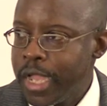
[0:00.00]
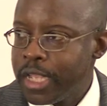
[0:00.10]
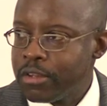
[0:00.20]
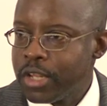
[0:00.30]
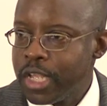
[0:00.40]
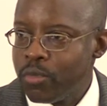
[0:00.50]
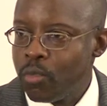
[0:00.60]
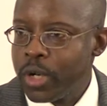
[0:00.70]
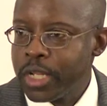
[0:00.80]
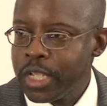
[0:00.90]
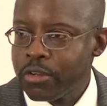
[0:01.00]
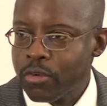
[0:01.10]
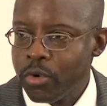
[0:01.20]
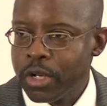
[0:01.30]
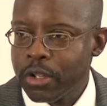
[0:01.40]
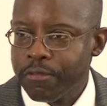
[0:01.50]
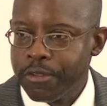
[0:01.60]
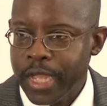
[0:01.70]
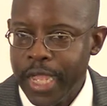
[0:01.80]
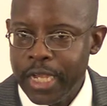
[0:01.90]
It really is critical for
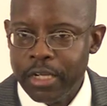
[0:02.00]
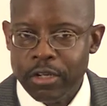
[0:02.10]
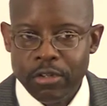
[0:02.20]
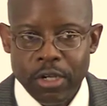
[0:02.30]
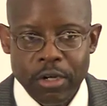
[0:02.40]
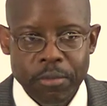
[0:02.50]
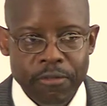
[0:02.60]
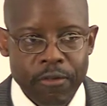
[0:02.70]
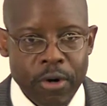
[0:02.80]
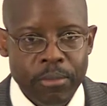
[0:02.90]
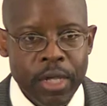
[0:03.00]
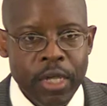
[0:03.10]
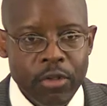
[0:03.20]
the agency to perform